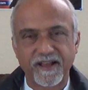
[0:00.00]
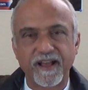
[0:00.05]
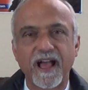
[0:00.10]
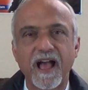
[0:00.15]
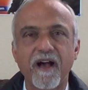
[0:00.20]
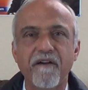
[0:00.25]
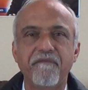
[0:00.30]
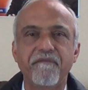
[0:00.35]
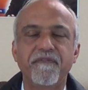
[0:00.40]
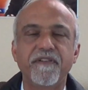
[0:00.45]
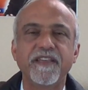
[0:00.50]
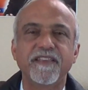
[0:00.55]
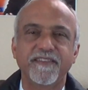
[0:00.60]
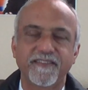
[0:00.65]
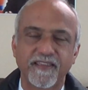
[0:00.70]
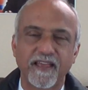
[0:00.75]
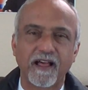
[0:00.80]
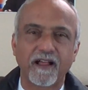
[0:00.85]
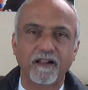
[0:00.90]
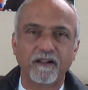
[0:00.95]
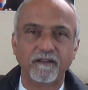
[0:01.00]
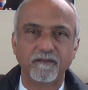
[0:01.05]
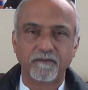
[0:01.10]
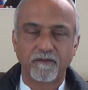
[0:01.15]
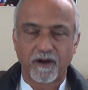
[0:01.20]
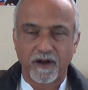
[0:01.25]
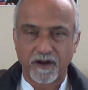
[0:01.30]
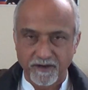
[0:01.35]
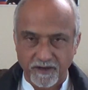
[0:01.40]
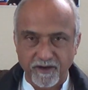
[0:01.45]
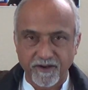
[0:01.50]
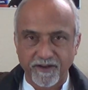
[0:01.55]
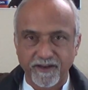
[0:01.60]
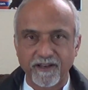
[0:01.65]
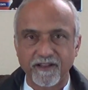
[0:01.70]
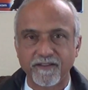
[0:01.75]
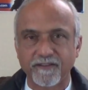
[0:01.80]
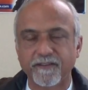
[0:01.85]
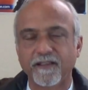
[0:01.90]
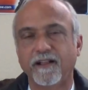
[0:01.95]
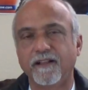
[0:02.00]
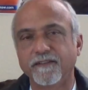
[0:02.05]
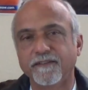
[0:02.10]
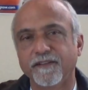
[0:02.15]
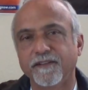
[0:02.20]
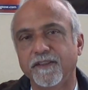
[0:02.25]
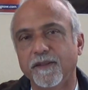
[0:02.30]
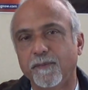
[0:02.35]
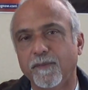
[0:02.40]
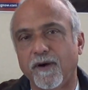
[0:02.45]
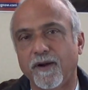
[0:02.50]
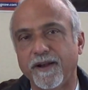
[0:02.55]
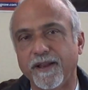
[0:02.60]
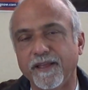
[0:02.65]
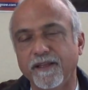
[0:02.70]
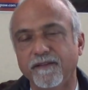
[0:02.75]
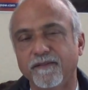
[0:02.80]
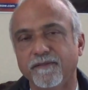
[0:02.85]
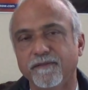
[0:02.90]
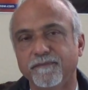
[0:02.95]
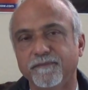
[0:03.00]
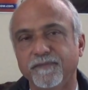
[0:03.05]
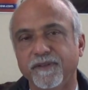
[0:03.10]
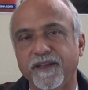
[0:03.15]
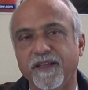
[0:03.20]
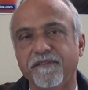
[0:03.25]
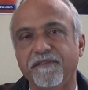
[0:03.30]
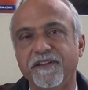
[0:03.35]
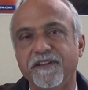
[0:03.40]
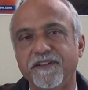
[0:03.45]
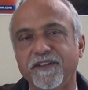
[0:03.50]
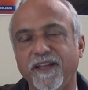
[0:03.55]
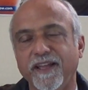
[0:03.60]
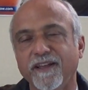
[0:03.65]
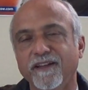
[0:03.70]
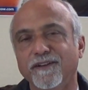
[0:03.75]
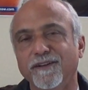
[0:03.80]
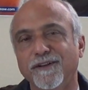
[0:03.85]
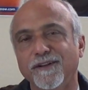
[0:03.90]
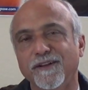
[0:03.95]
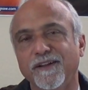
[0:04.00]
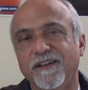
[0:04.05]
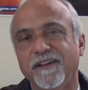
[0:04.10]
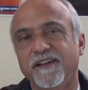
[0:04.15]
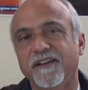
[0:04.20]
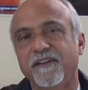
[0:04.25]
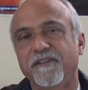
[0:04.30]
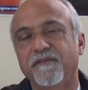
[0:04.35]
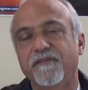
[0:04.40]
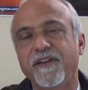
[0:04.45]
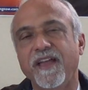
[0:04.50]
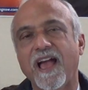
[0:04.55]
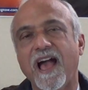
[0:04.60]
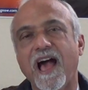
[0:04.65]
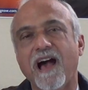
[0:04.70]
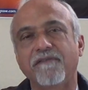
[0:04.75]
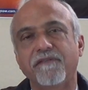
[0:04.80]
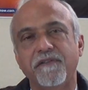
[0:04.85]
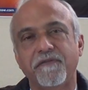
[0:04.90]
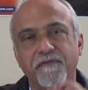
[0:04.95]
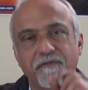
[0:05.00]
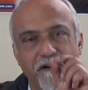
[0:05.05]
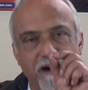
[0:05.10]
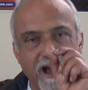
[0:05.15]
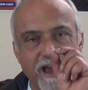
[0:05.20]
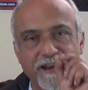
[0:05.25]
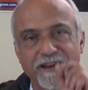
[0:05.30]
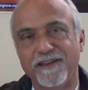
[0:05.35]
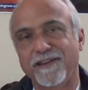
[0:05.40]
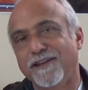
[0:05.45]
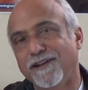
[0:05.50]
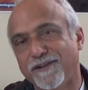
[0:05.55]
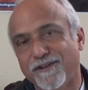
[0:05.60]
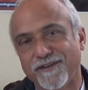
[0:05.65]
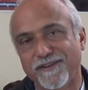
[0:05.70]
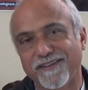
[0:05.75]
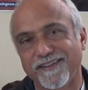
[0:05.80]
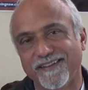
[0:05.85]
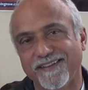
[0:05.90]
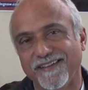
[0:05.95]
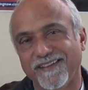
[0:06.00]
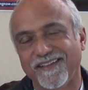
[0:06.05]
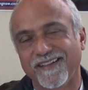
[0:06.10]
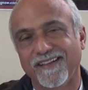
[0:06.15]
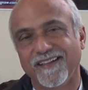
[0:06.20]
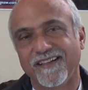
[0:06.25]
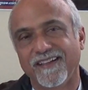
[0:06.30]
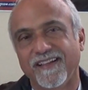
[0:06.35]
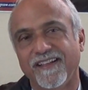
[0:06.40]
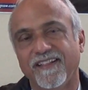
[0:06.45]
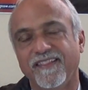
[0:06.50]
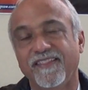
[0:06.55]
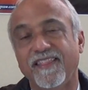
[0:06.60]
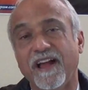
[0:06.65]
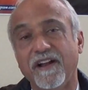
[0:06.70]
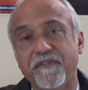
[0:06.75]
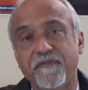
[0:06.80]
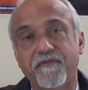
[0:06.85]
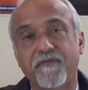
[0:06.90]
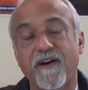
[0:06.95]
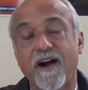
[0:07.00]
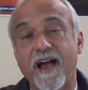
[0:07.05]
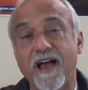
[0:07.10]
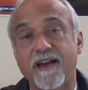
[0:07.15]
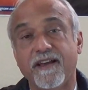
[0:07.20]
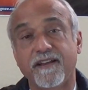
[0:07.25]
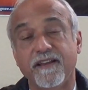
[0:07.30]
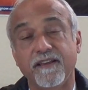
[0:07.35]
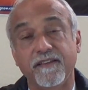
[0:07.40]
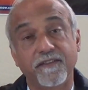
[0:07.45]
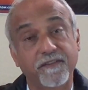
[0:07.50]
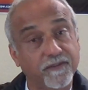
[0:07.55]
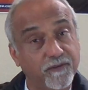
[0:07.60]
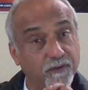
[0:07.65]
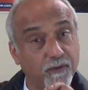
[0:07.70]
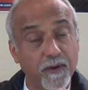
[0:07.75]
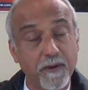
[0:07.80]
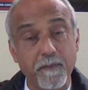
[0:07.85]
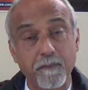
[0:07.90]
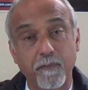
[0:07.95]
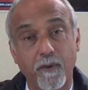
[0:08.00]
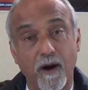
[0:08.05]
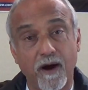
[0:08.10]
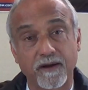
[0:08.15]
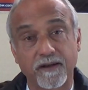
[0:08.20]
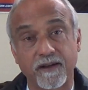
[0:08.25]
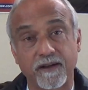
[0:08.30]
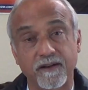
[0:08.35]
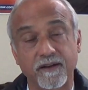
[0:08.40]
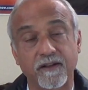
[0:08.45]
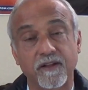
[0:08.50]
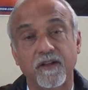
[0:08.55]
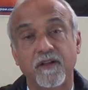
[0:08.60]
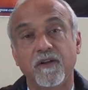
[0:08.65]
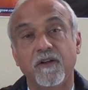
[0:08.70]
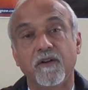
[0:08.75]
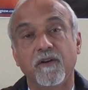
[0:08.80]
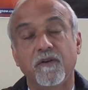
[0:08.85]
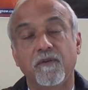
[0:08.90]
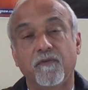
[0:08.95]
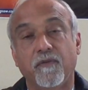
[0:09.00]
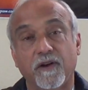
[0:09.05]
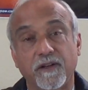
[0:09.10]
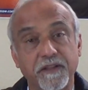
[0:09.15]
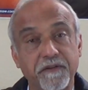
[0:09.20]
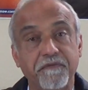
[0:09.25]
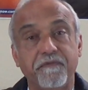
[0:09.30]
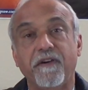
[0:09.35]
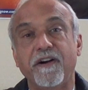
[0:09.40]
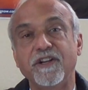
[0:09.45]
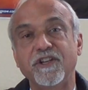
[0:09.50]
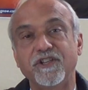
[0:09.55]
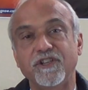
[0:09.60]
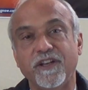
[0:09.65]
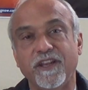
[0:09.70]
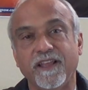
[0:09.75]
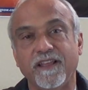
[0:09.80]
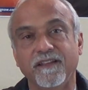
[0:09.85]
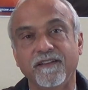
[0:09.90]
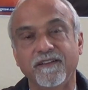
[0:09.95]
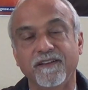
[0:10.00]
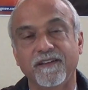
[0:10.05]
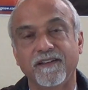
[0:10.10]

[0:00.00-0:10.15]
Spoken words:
Every cell, 100 trillion cells in the body, give and take, we have a fire in it. That fire is so important for the functioning,